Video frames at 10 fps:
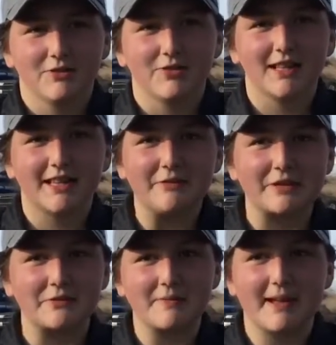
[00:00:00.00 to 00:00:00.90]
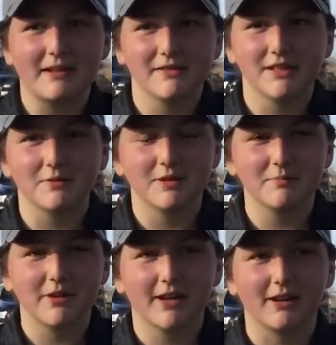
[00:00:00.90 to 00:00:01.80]
Well, I went from having a
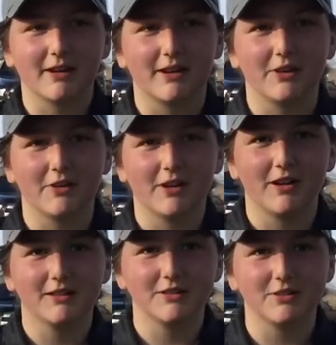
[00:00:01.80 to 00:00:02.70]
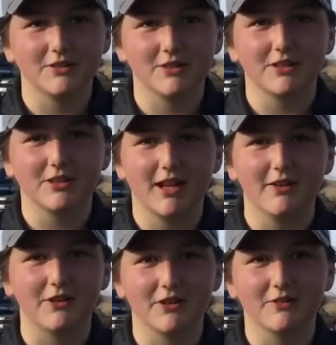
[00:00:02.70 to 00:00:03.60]
windbreaker and a coat on, so it was a little
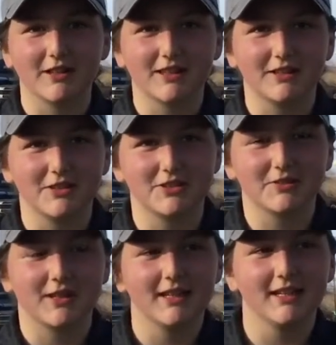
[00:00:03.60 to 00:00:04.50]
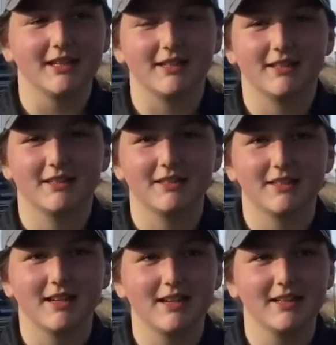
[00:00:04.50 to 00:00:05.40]
heavier with your swing and
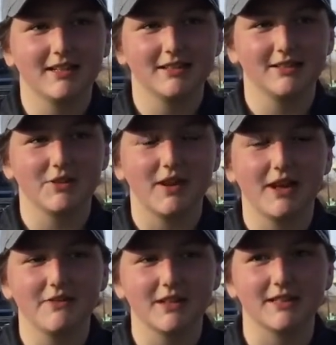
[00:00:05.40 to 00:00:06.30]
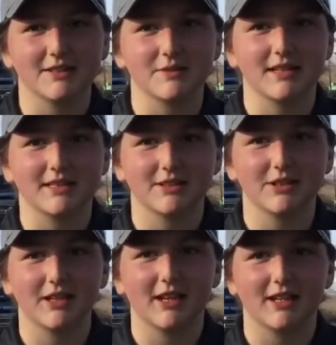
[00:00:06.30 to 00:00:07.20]
not so heavy this week, so
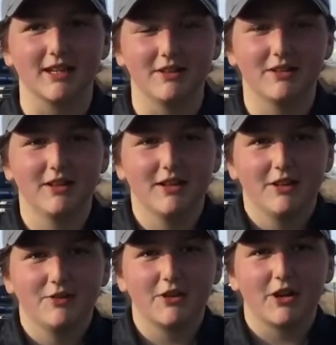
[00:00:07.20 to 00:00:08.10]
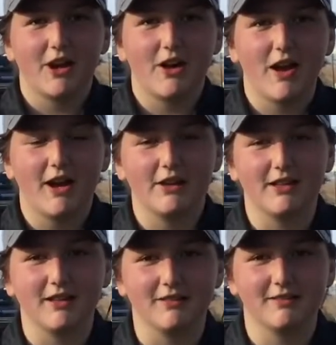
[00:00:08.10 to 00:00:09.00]
you gotta figure out how to
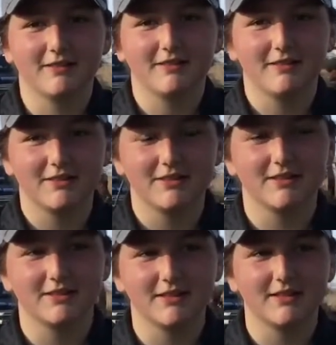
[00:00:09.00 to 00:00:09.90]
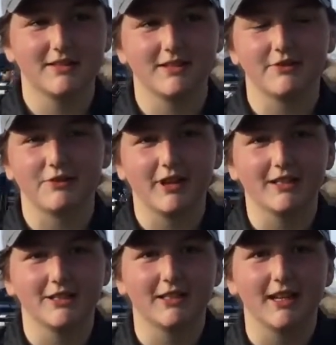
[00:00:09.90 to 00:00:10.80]

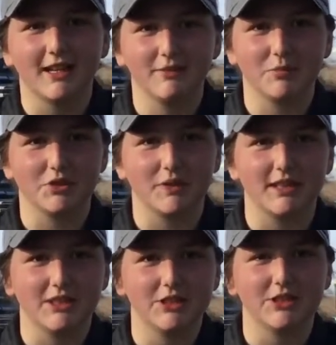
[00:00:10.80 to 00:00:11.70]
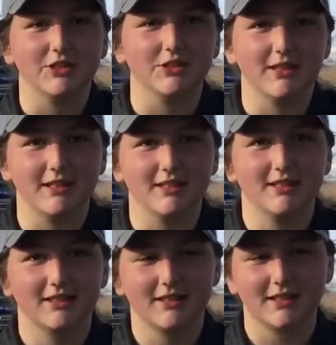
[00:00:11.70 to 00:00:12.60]
differentiate between the two and
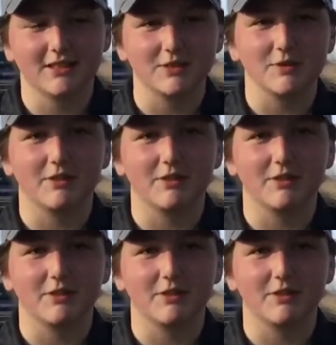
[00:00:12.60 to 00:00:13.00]
get the swing